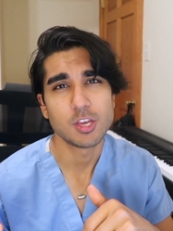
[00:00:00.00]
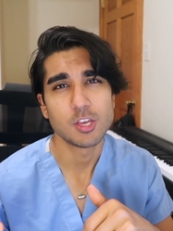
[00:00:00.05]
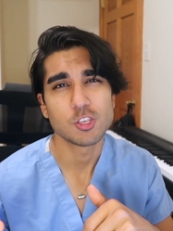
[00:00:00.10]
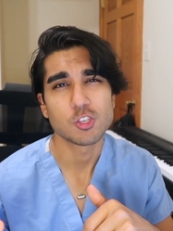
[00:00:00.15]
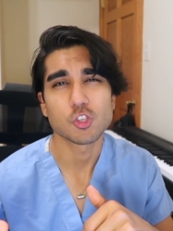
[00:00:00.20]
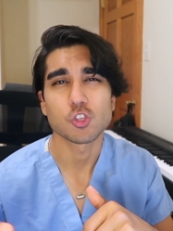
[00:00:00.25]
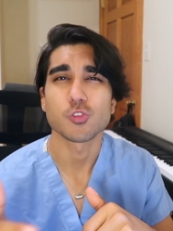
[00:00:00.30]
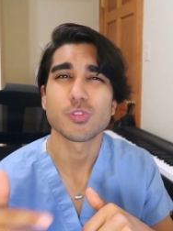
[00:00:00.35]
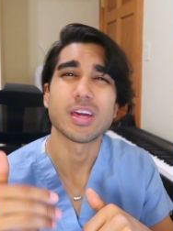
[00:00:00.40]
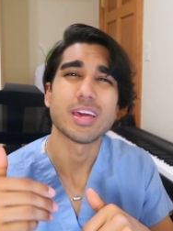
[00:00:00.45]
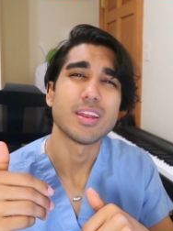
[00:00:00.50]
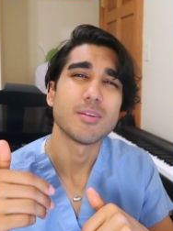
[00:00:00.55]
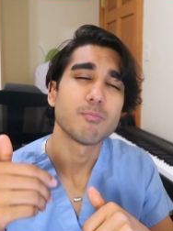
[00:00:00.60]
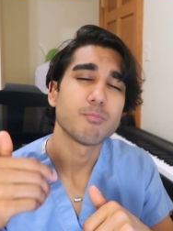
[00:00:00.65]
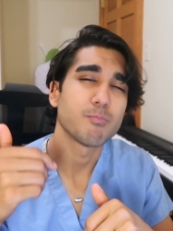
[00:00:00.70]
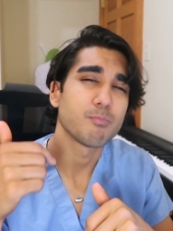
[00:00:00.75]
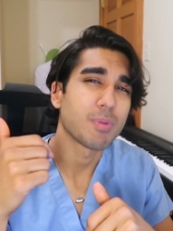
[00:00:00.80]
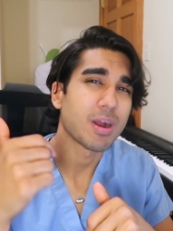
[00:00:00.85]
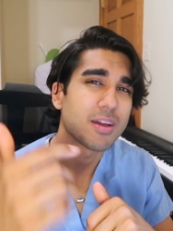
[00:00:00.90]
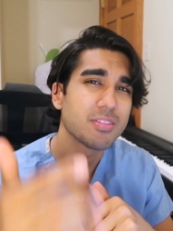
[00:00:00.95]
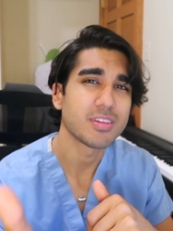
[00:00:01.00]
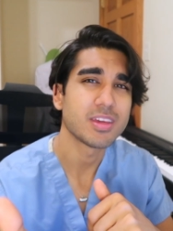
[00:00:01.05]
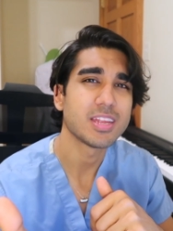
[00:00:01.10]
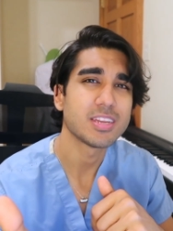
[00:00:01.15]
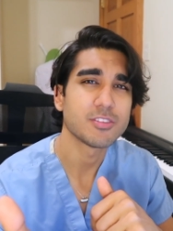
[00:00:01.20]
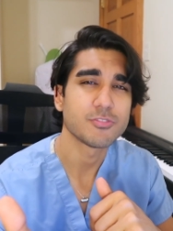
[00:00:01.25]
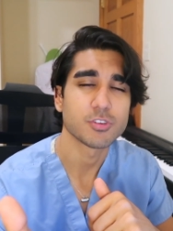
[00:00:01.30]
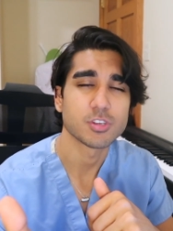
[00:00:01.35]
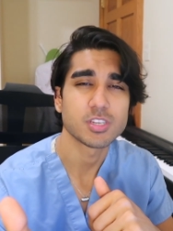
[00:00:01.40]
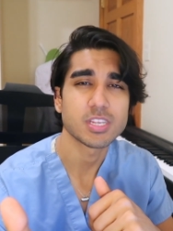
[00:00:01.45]
so that by the
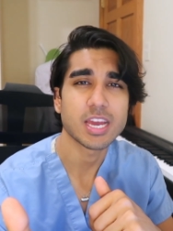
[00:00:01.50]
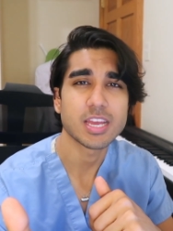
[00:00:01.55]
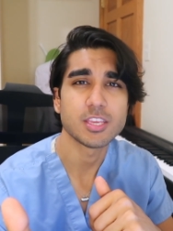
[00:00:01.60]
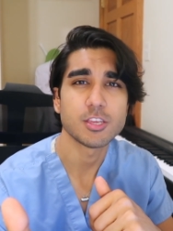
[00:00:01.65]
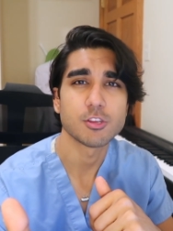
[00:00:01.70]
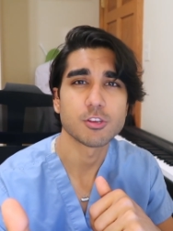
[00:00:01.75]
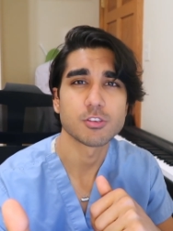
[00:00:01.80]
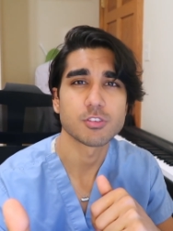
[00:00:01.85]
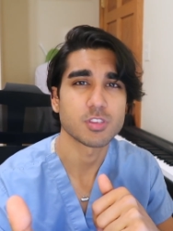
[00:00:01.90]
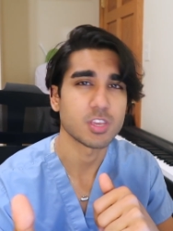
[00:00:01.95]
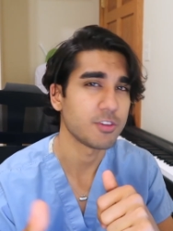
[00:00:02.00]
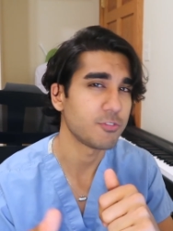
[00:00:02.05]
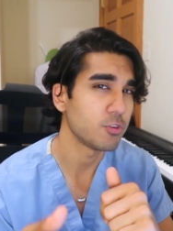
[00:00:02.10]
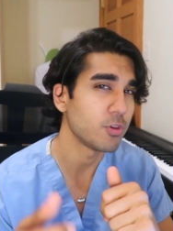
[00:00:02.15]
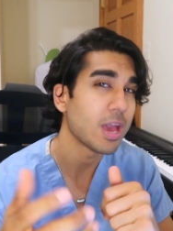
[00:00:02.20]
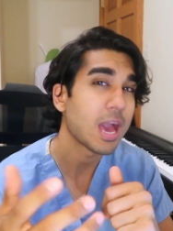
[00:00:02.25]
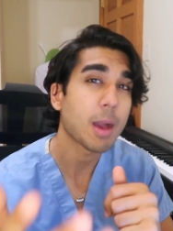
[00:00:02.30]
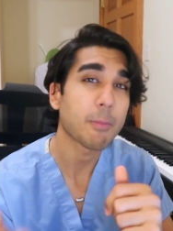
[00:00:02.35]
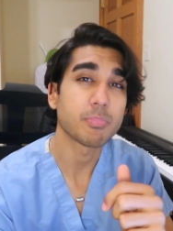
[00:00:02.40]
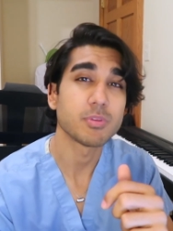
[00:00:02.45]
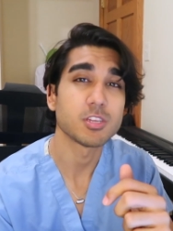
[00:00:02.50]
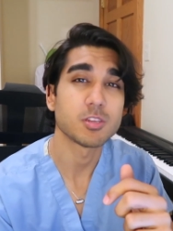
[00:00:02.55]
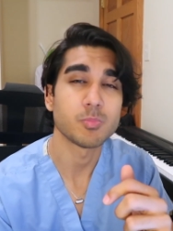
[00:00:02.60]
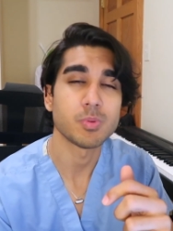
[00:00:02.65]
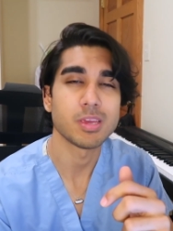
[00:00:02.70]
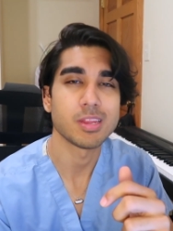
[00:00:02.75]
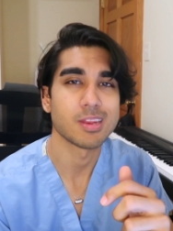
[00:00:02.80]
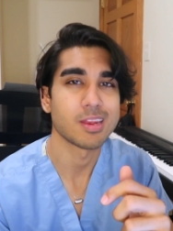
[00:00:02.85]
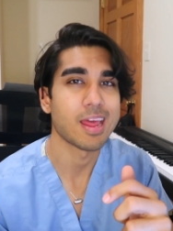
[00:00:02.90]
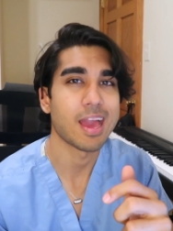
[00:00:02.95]
end of your ten years, if you happen to
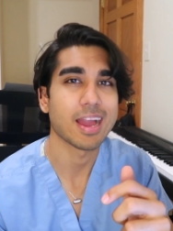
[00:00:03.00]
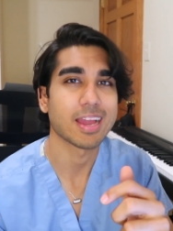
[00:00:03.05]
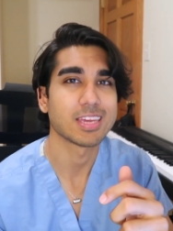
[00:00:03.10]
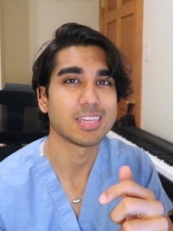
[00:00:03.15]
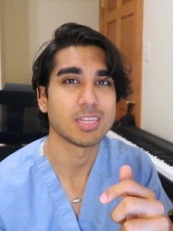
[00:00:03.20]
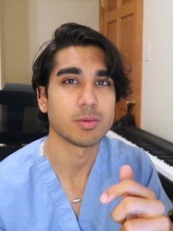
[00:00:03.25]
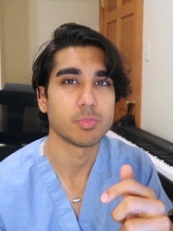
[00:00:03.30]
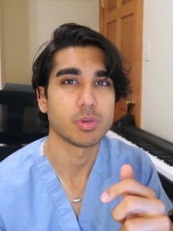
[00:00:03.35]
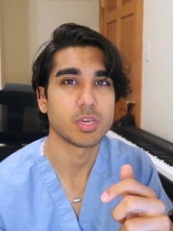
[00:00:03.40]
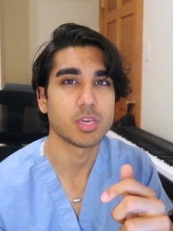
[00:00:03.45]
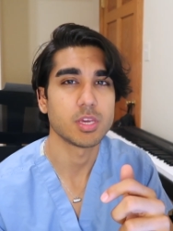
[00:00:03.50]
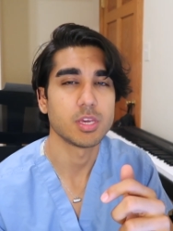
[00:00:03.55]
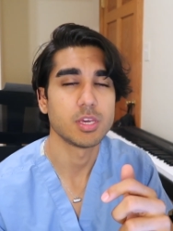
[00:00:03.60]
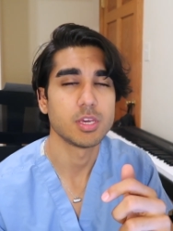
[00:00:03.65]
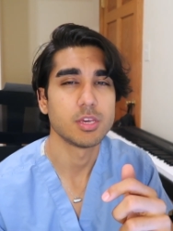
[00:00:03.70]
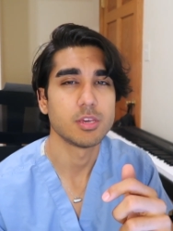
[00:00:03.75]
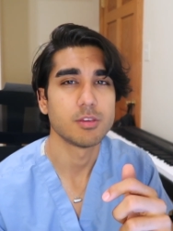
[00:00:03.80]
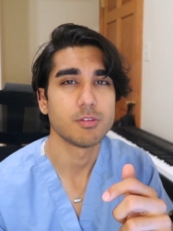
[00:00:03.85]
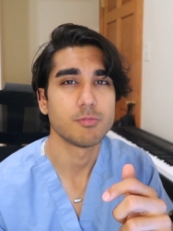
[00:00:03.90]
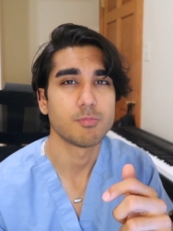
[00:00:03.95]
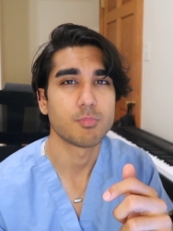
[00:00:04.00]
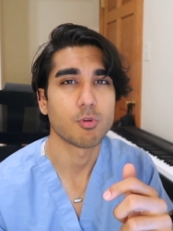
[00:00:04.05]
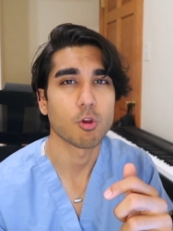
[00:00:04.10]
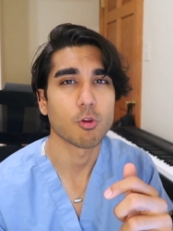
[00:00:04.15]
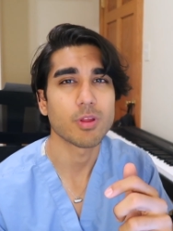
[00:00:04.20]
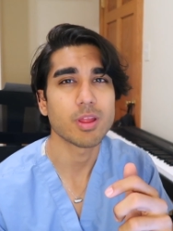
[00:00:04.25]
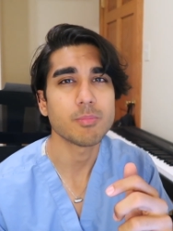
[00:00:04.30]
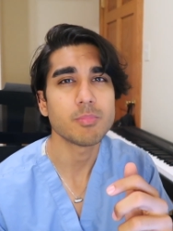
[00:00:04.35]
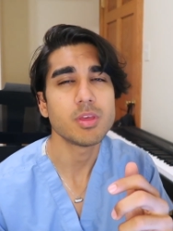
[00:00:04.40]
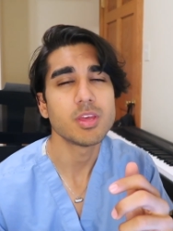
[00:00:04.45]
be in an academic
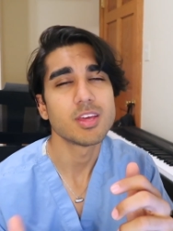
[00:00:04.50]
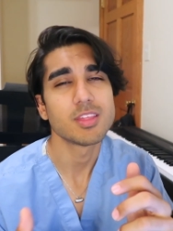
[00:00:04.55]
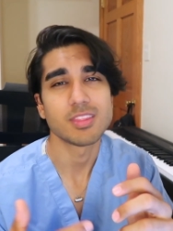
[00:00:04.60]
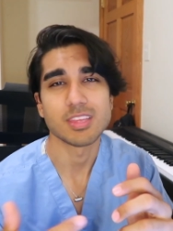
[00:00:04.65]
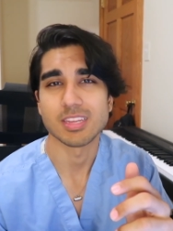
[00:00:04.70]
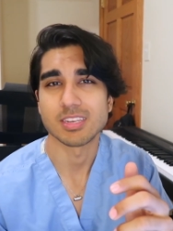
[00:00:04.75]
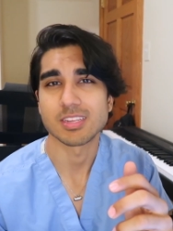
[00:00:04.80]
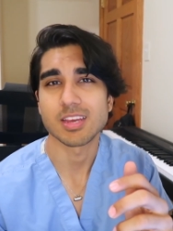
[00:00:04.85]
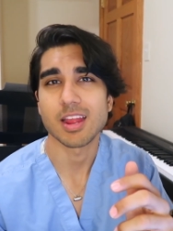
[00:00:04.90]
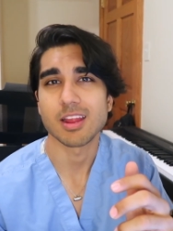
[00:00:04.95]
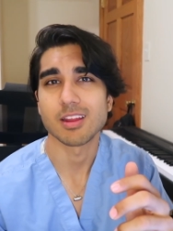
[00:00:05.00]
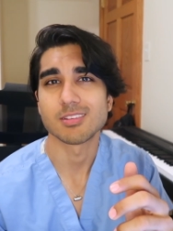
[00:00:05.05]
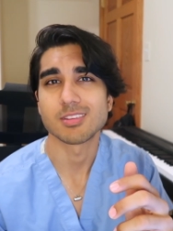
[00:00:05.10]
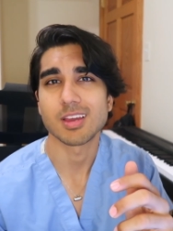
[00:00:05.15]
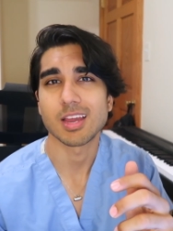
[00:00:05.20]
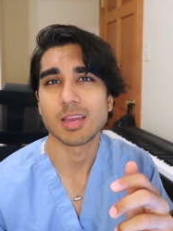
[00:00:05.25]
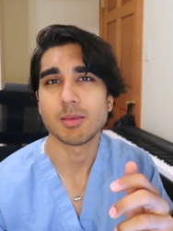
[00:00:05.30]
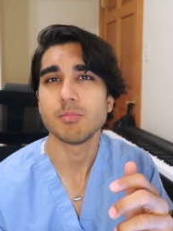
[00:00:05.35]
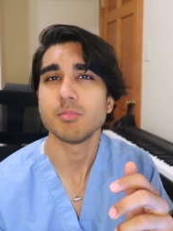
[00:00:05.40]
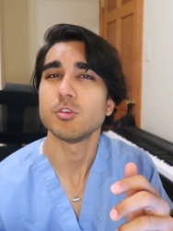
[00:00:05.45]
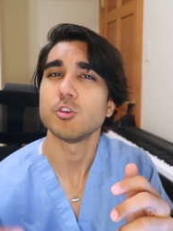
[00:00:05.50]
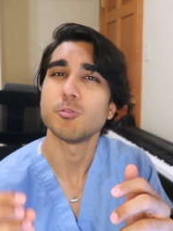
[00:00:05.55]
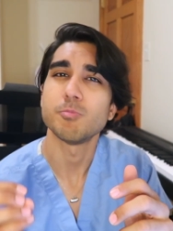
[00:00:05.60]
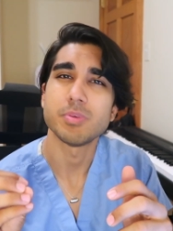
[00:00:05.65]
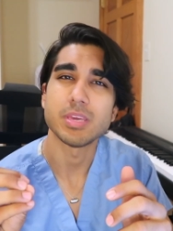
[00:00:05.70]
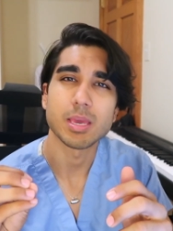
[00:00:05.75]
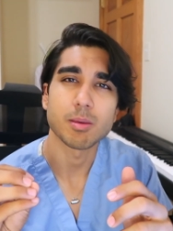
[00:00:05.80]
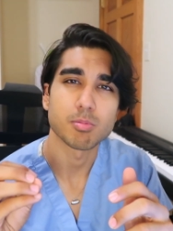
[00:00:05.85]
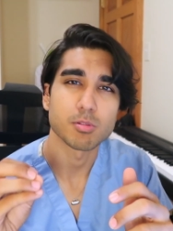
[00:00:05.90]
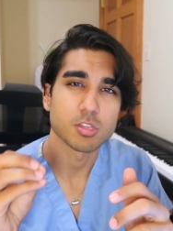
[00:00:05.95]
program the entire time, you'd
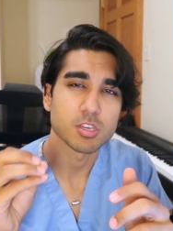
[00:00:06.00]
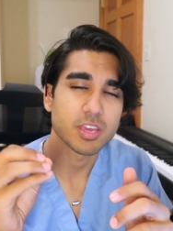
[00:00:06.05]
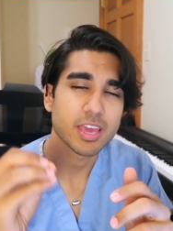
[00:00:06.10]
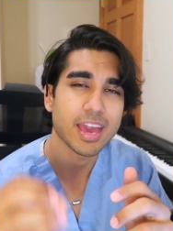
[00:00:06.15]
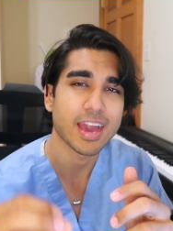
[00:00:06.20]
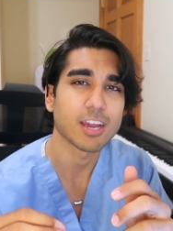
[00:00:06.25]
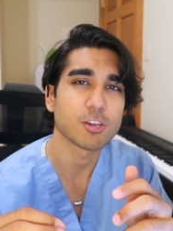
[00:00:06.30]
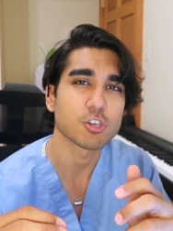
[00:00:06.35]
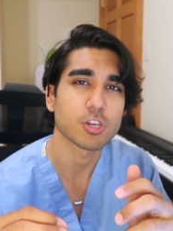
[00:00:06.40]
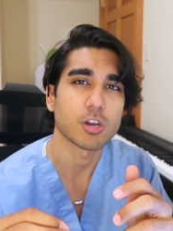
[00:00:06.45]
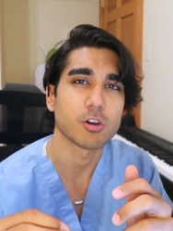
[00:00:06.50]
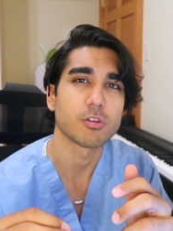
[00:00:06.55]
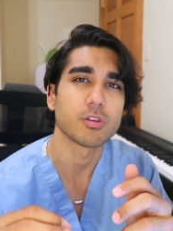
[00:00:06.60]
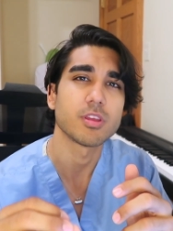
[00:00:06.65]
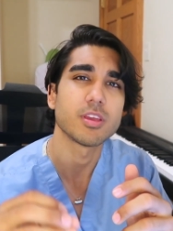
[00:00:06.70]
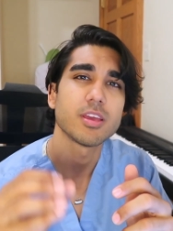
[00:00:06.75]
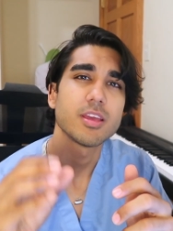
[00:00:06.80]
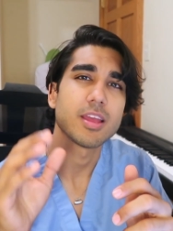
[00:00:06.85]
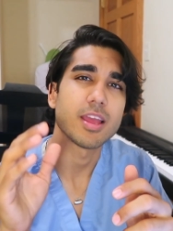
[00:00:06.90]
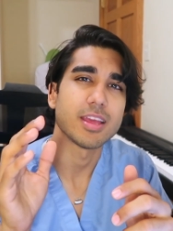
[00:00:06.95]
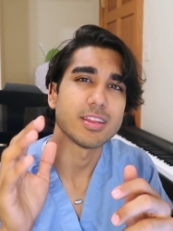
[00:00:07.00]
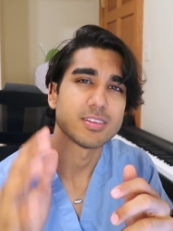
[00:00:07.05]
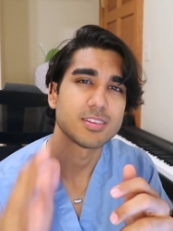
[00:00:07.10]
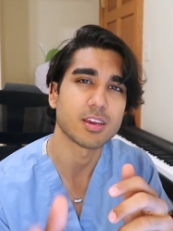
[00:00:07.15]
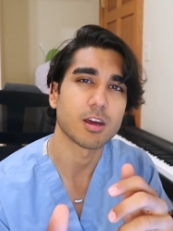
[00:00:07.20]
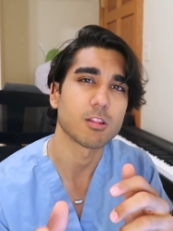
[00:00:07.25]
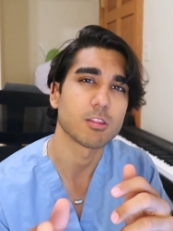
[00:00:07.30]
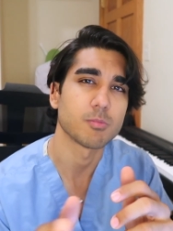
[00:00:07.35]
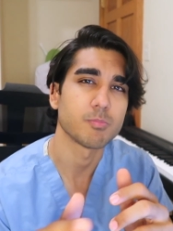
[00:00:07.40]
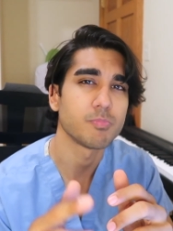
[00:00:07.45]
be able to cash out and
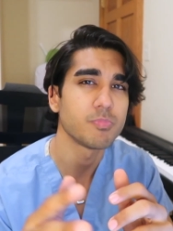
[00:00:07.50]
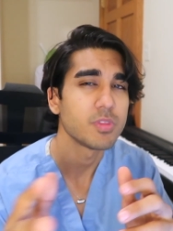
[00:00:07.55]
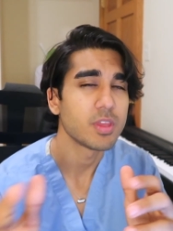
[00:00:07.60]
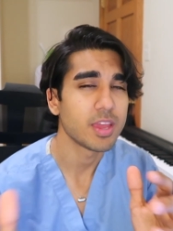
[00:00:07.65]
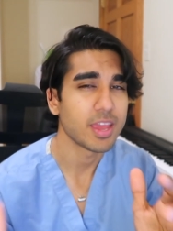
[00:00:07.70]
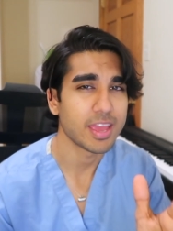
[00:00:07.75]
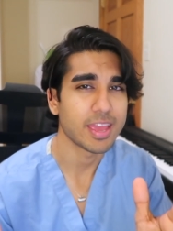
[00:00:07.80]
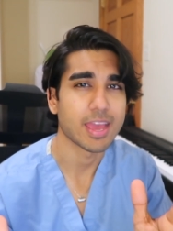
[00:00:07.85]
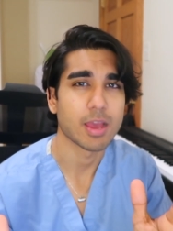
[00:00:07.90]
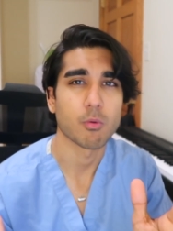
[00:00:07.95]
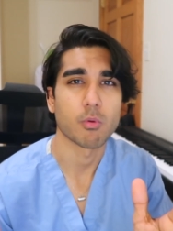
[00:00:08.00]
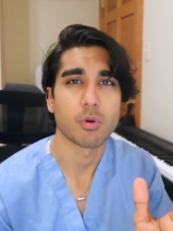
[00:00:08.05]
tell them, hey, I